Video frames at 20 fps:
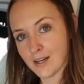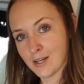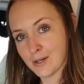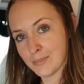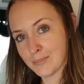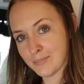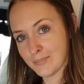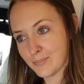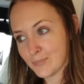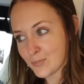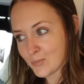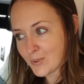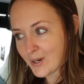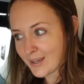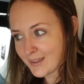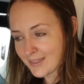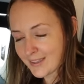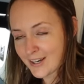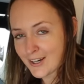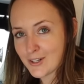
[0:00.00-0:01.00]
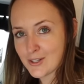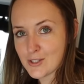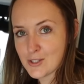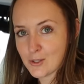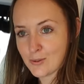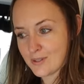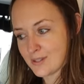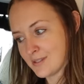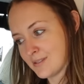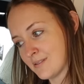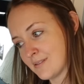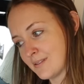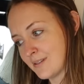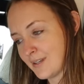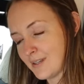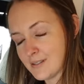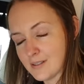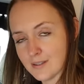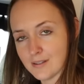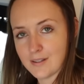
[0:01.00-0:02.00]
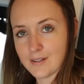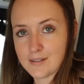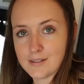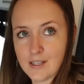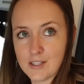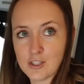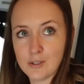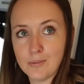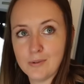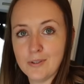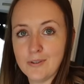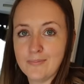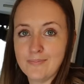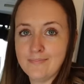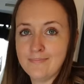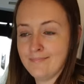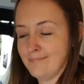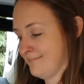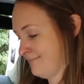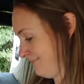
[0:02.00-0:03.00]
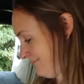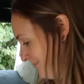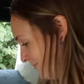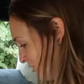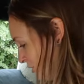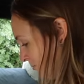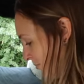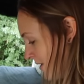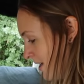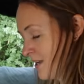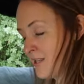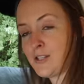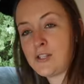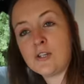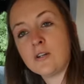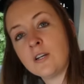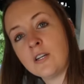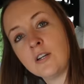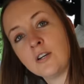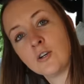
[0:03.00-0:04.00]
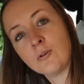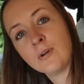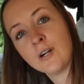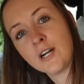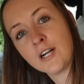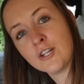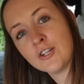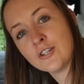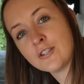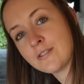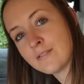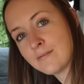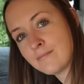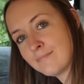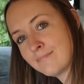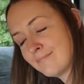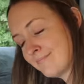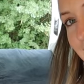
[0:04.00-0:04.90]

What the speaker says: right in there, so it's easily accessible. So Brian's dirty underwear can just